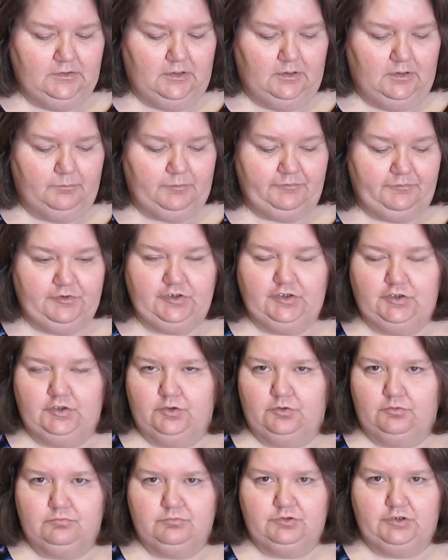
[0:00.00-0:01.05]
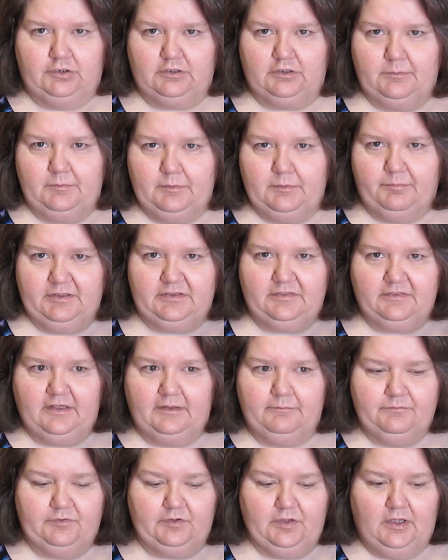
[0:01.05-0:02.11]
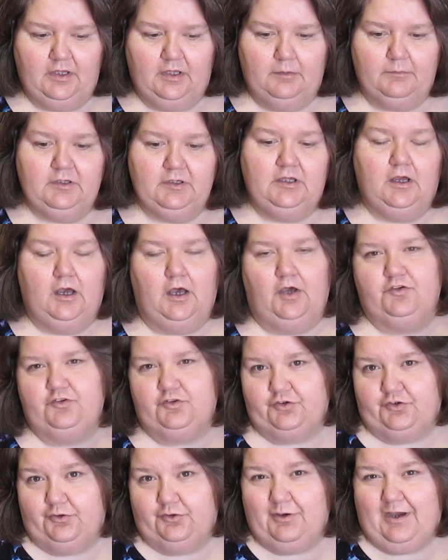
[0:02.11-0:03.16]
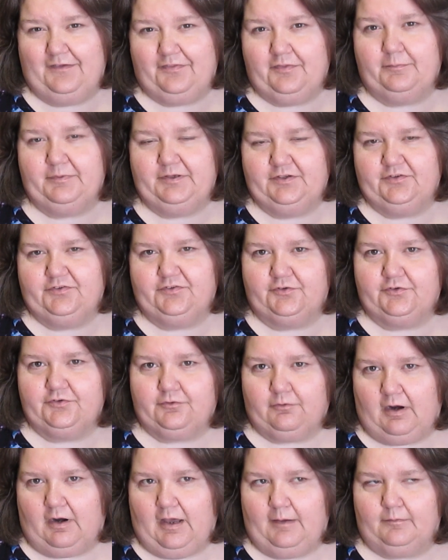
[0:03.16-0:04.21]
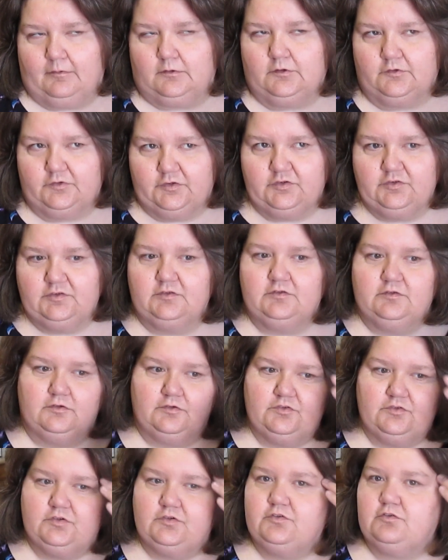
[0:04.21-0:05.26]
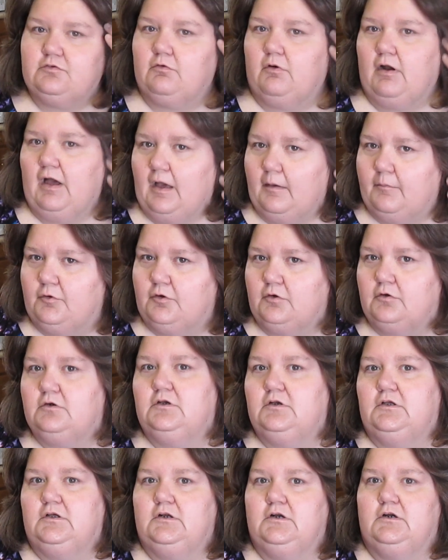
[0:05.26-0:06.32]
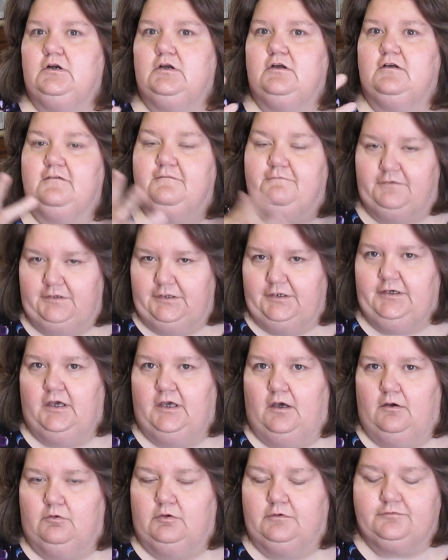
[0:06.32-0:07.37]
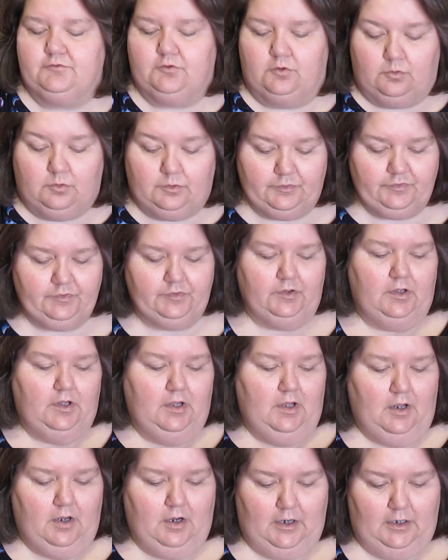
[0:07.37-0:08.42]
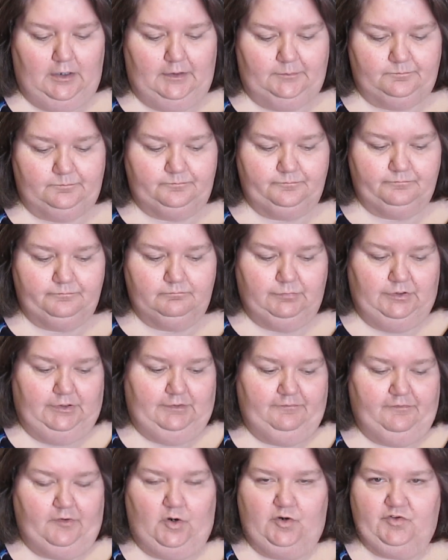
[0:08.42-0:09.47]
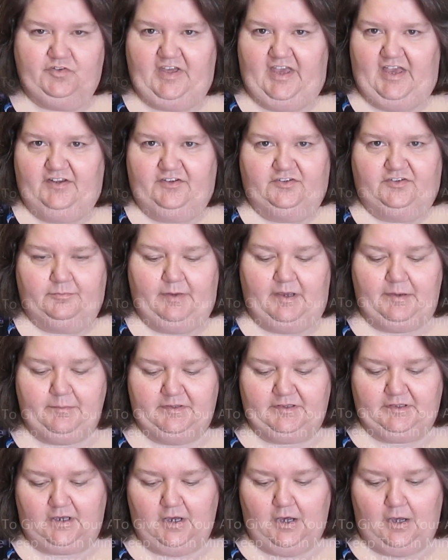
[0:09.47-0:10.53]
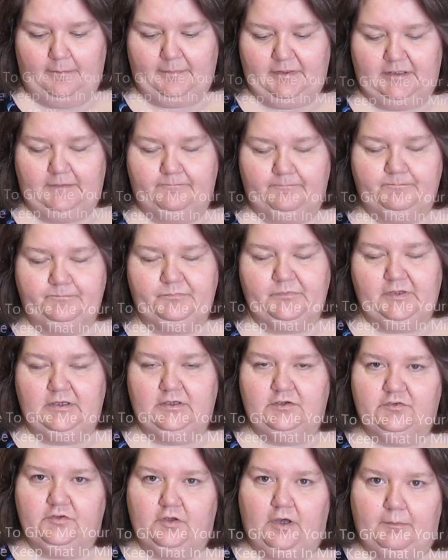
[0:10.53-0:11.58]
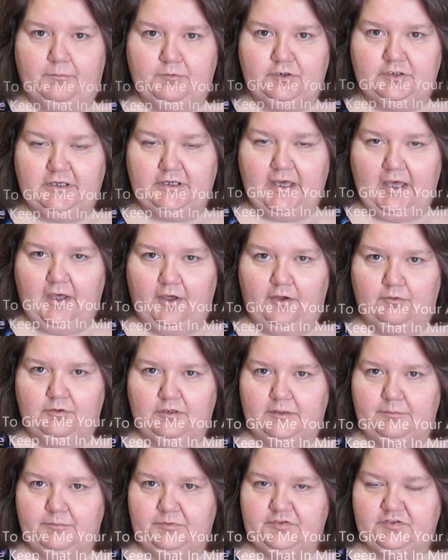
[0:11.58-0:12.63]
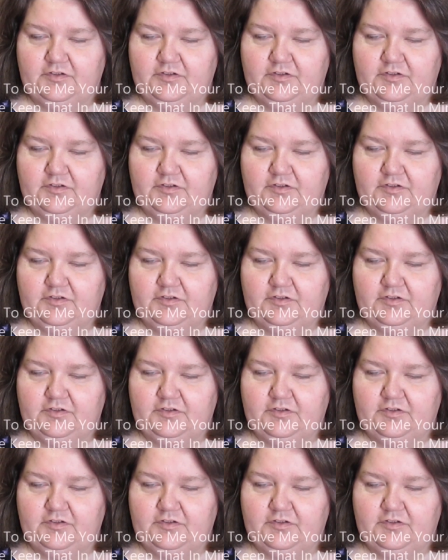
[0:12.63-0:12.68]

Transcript: If you do, you know, give me a big thumbs up. Oh, you do have to be a subscriber because this is a subscriber video, of course. But as far as that, just make me the comment. So I'm going to go. Leave me